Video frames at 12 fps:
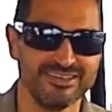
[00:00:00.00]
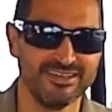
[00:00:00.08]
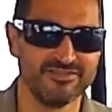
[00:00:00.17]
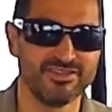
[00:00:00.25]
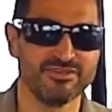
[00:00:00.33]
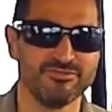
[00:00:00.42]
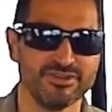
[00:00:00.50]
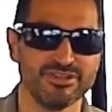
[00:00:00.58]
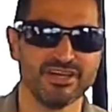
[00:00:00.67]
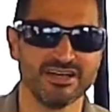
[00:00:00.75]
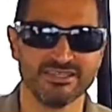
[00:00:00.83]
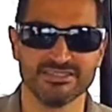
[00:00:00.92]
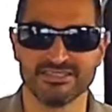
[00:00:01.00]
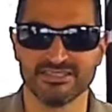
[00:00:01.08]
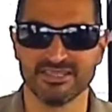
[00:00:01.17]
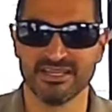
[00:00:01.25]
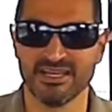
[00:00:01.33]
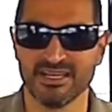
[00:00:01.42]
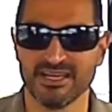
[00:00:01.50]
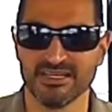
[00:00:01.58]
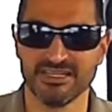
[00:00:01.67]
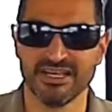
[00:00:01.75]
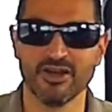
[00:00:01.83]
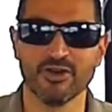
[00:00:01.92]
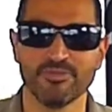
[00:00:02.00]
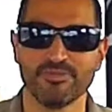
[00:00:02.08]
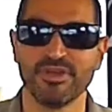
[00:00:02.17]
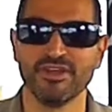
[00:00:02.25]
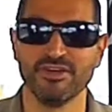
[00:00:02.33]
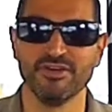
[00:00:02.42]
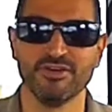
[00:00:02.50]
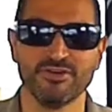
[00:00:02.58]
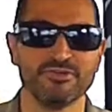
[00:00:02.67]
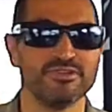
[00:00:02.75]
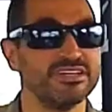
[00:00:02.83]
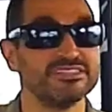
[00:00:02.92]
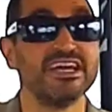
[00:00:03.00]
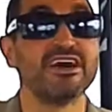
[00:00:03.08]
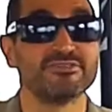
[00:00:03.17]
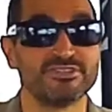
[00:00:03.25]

if they realized, hey, I need help, they know it's yeah.